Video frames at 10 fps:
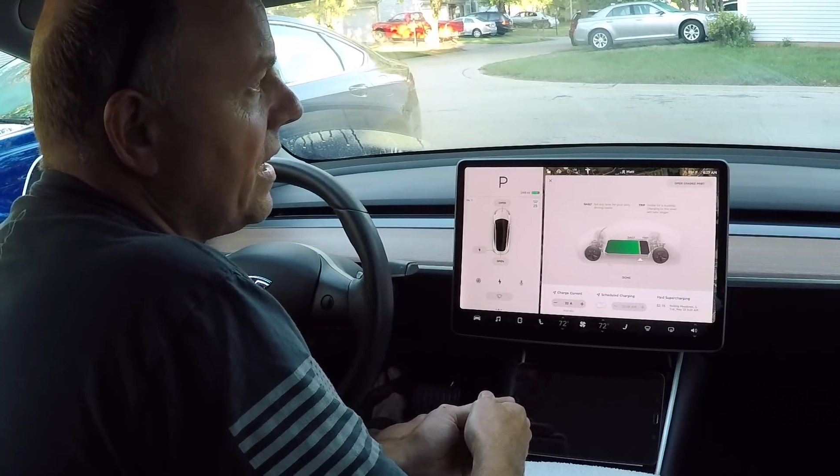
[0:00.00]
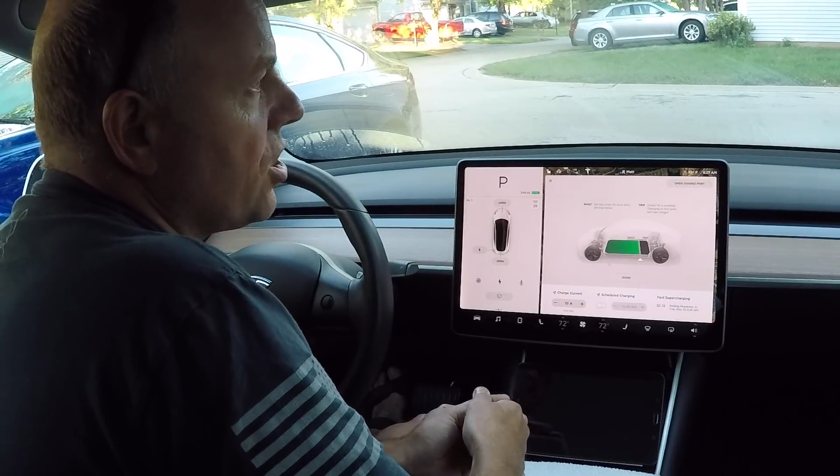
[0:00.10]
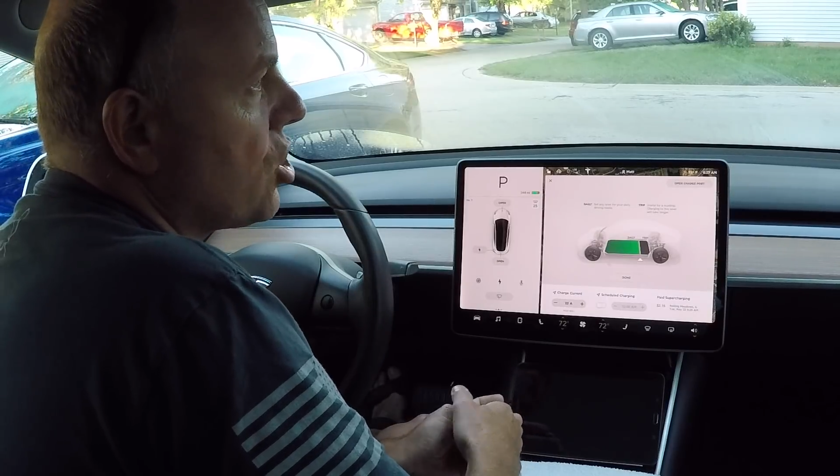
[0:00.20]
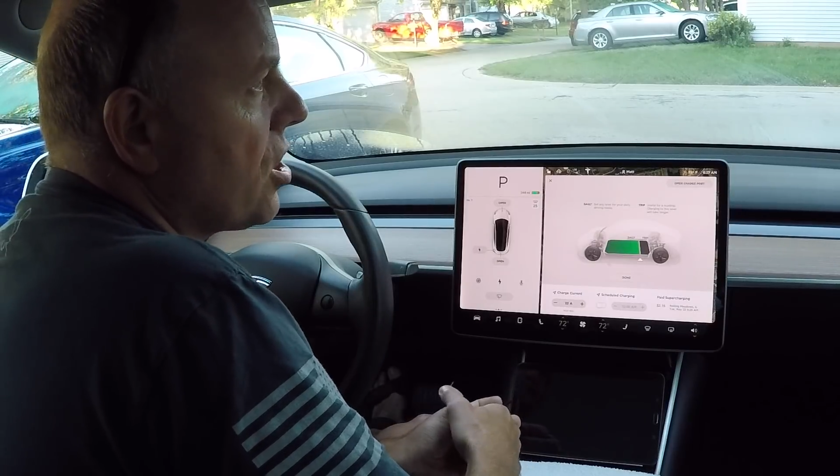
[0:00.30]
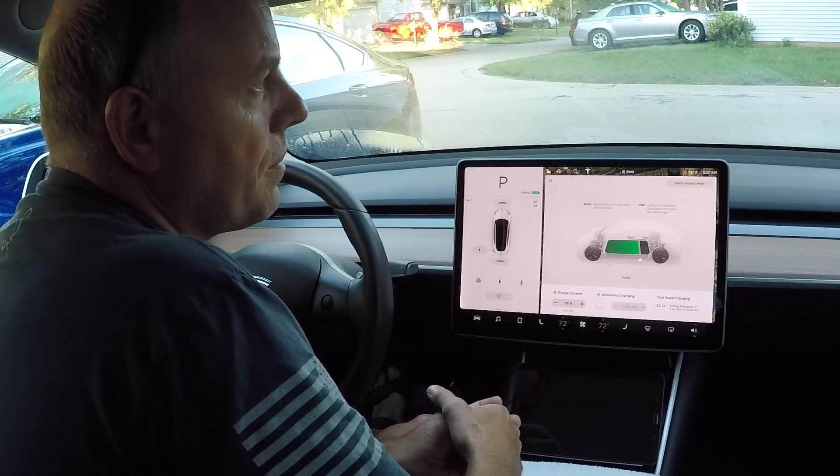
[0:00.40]

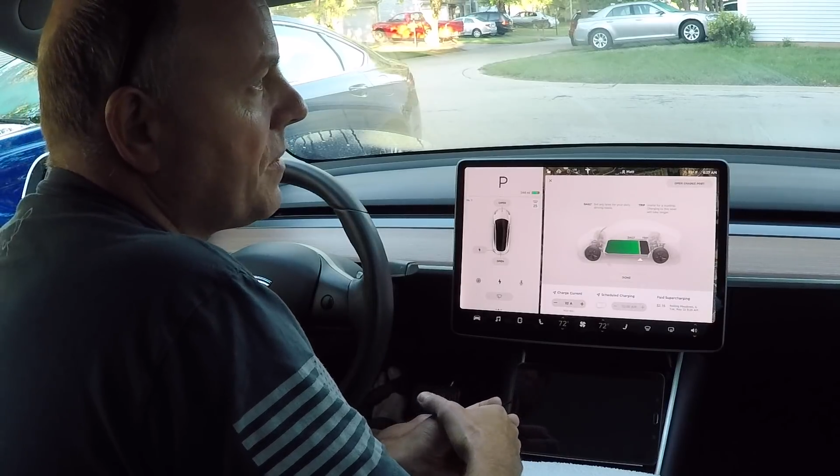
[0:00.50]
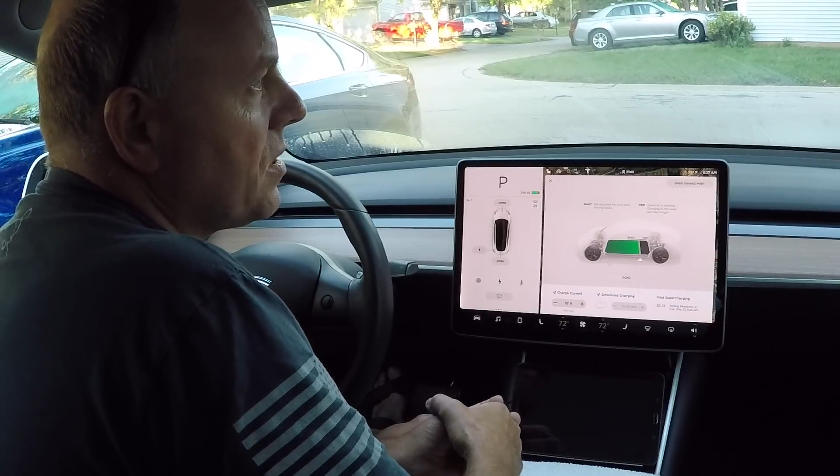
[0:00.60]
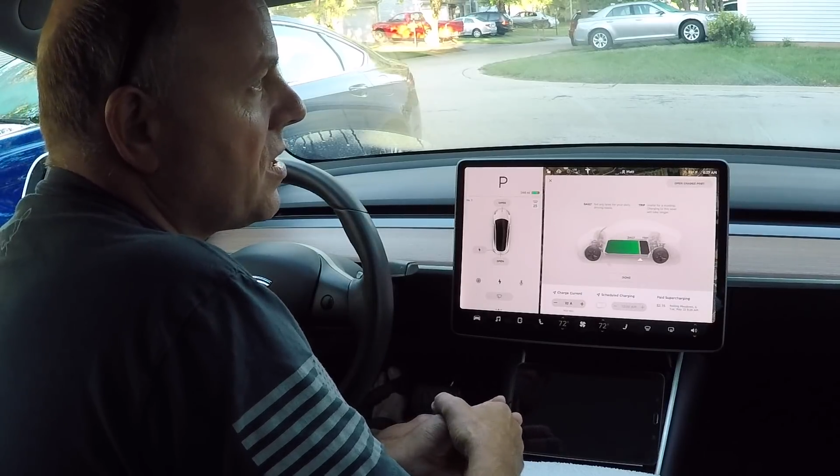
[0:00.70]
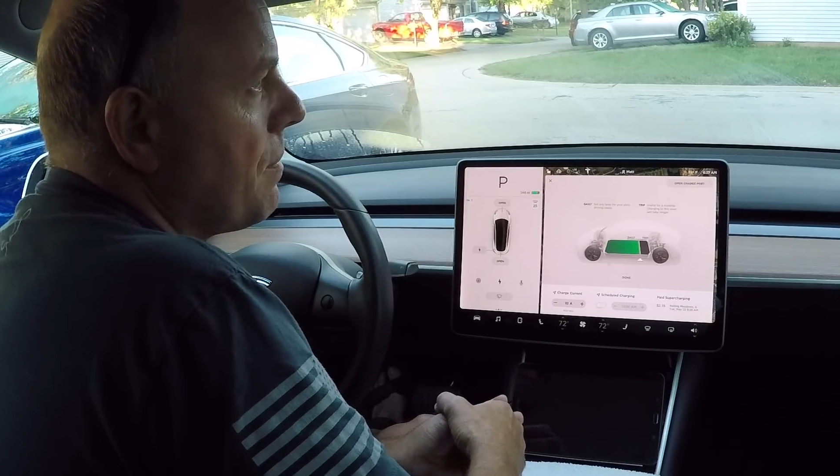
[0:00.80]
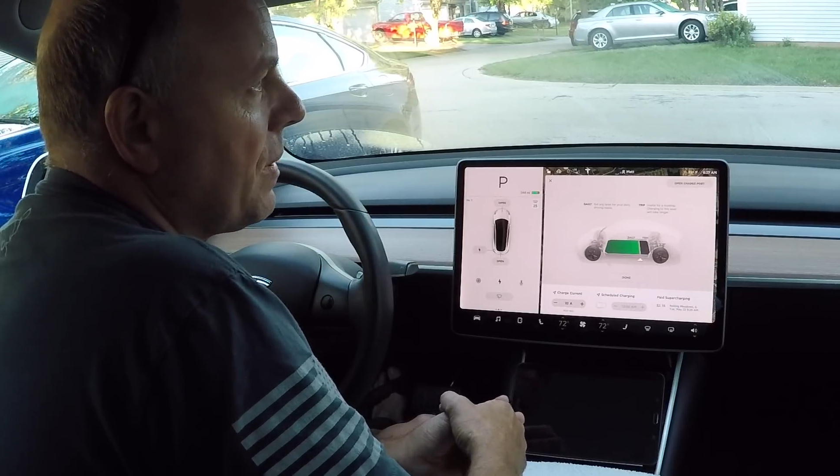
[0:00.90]
is shipped
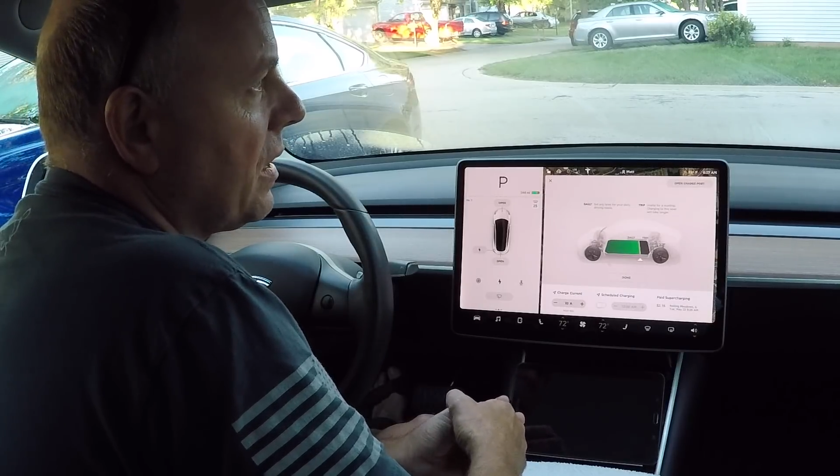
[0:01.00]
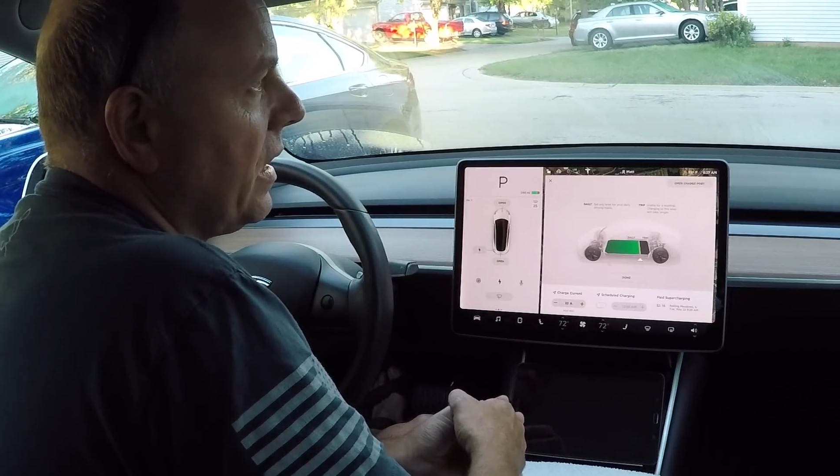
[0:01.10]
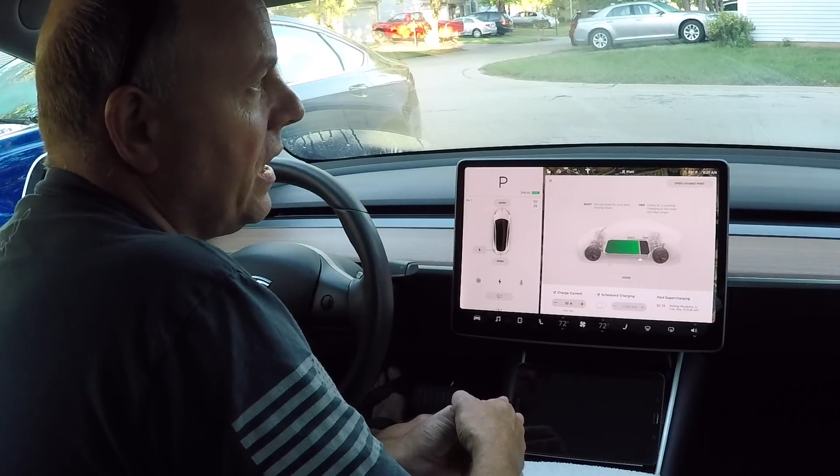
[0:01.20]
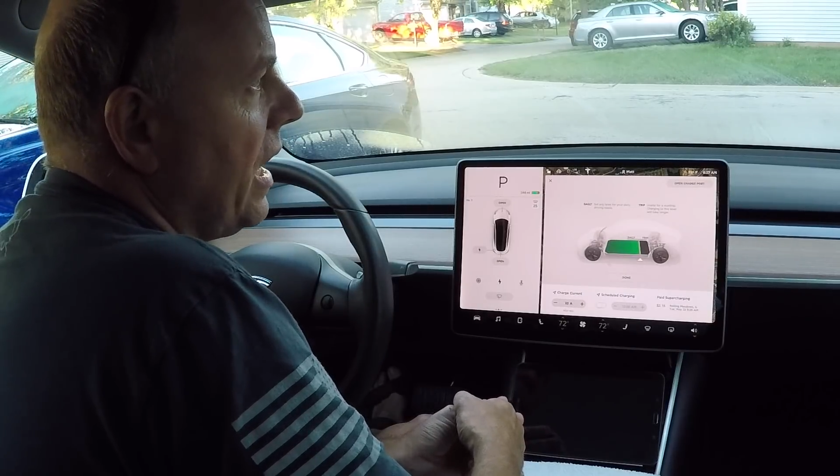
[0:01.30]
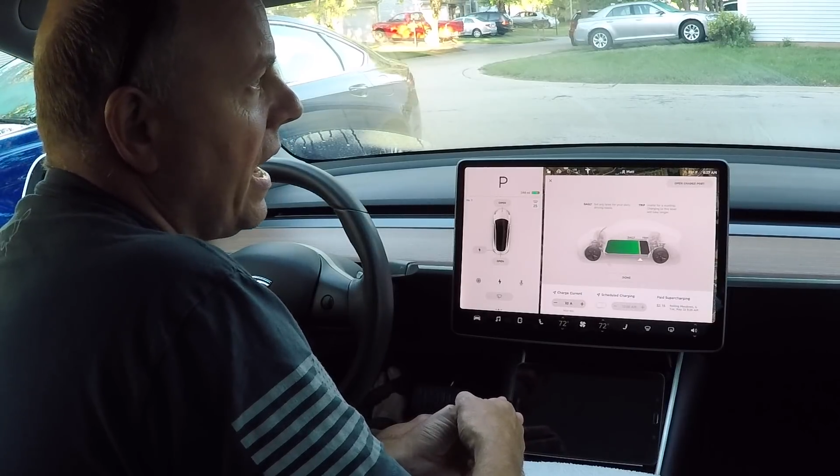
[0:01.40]

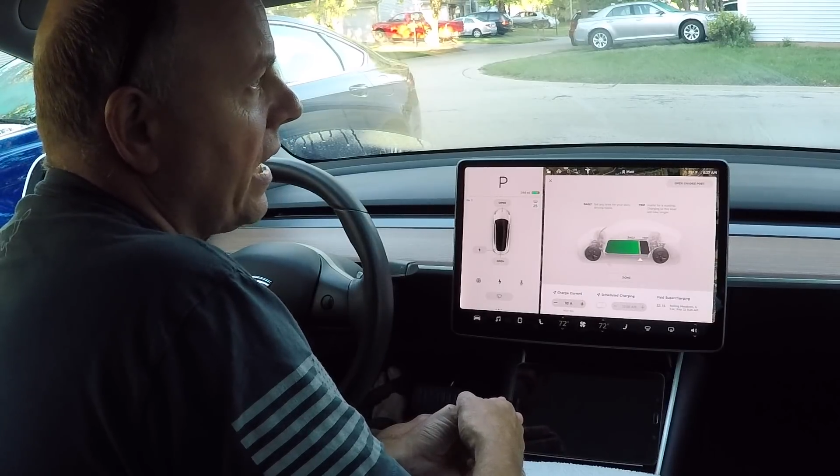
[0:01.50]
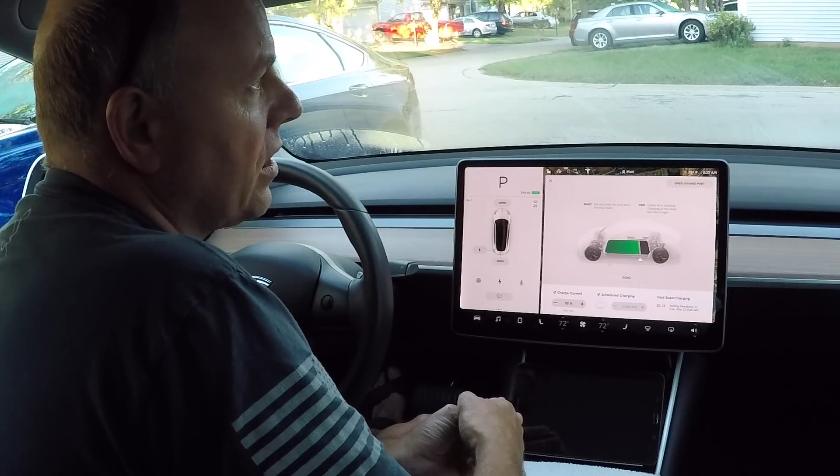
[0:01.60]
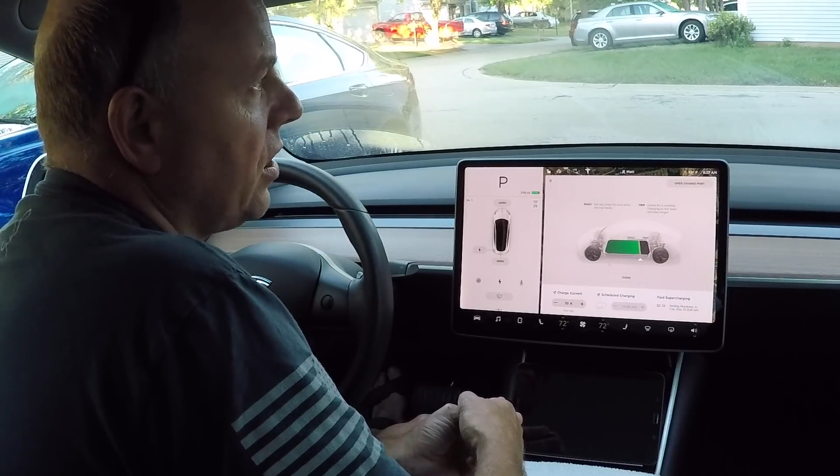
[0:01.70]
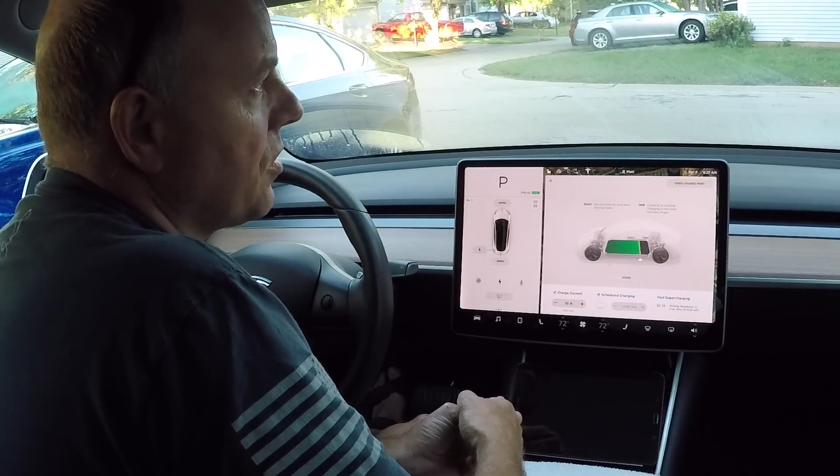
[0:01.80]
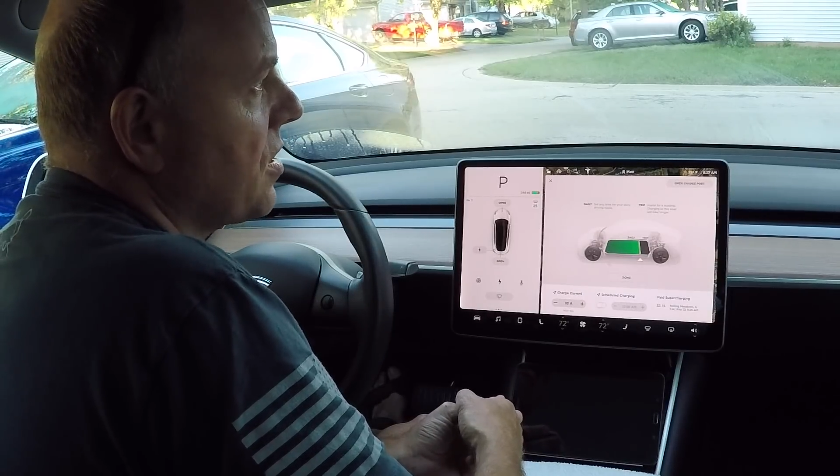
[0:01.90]
typically at
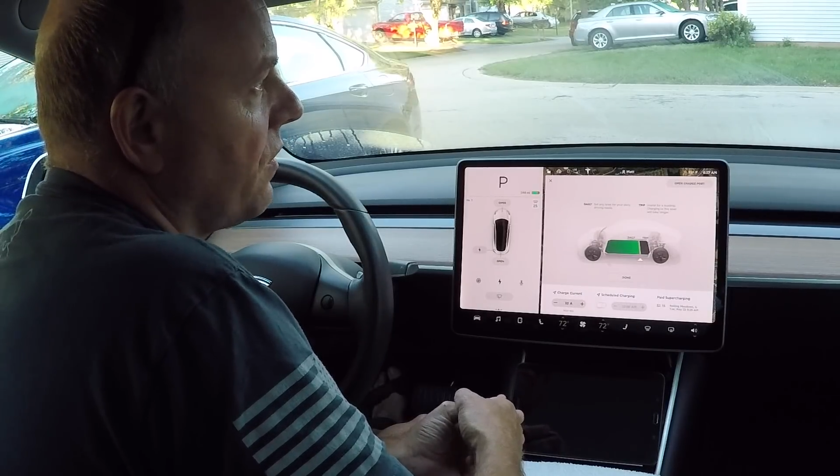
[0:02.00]
close